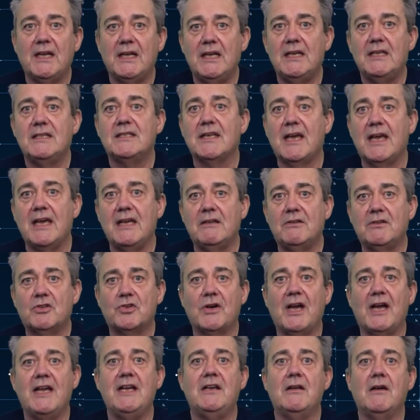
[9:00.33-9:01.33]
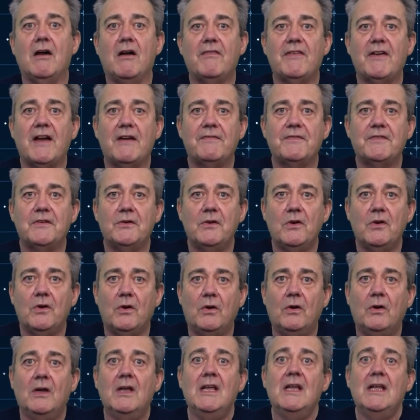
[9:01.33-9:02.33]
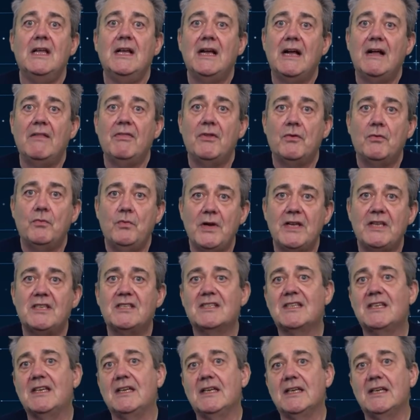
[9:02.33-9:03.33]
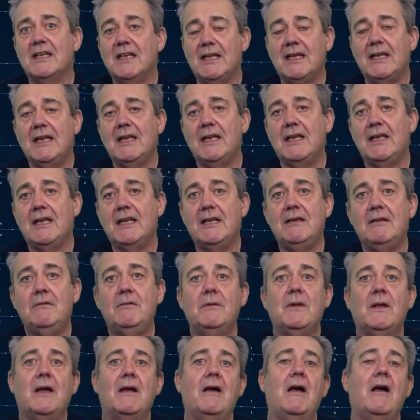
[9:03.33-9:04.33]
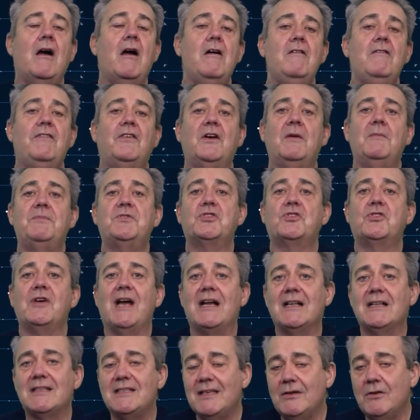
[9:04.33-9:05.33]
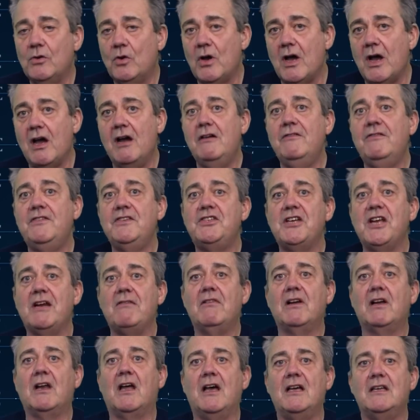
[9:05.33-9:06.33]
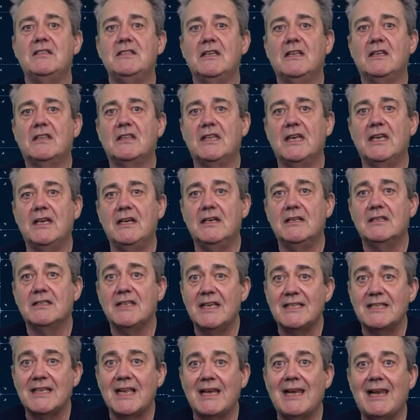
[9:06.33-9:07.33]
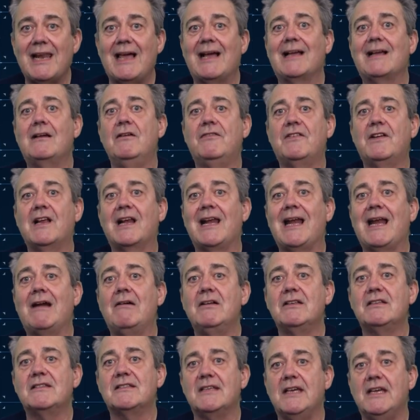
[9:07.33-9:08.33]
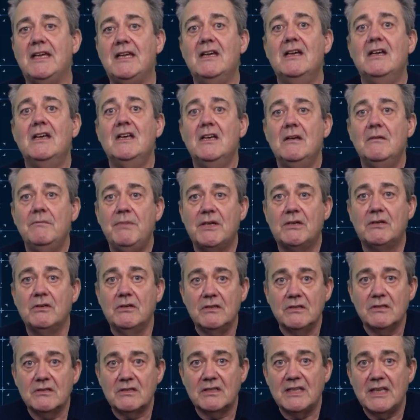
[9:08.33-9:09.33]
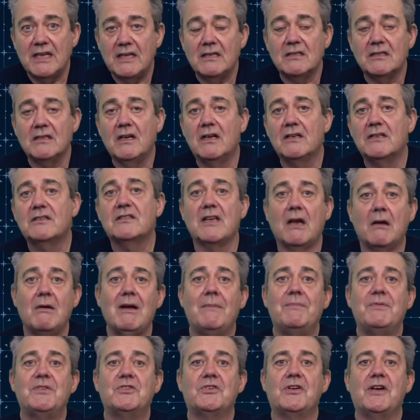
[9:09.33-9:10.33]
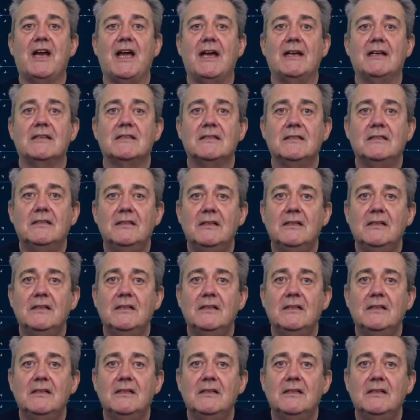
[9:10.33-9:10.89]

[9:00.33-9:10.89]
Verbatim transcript: is a trade off after all, and the risk in over abstracting or over generalizing things is a lack of clarity because things are so abstract.